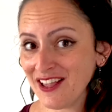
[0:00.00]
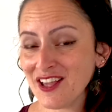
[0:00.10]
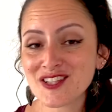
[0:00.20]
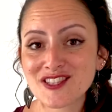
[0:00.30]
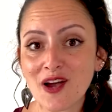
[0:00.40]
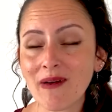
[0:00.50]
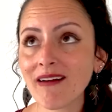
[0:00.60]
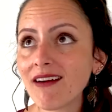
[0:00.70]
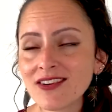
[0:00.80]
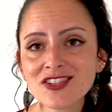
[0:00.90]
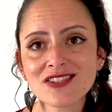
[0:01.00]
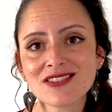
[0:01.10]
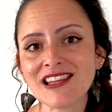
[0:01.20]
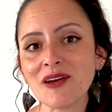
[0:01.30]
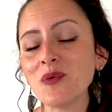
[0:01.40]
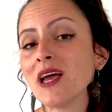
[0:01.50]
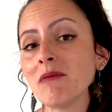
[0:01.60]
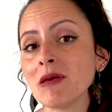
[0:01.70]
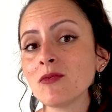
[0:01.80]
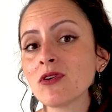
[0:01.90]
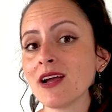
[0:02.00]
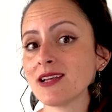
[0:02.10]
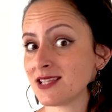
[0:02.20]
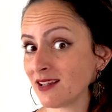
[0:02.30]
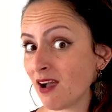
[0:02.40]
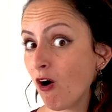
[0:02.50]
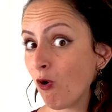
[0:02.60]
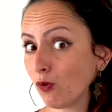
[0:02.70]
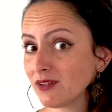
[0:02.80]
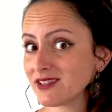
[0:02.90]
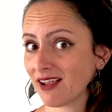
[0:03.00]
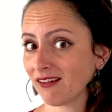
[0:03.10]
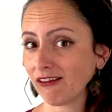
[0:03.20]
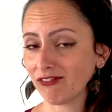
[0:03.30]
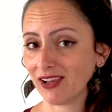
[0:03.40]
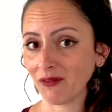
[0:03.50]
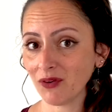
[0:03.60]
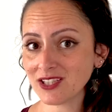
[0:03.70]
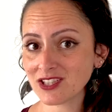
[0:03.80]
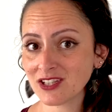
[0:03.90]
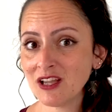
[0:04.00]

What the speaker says: So unconsciously, we are memorizing a whole chunk of language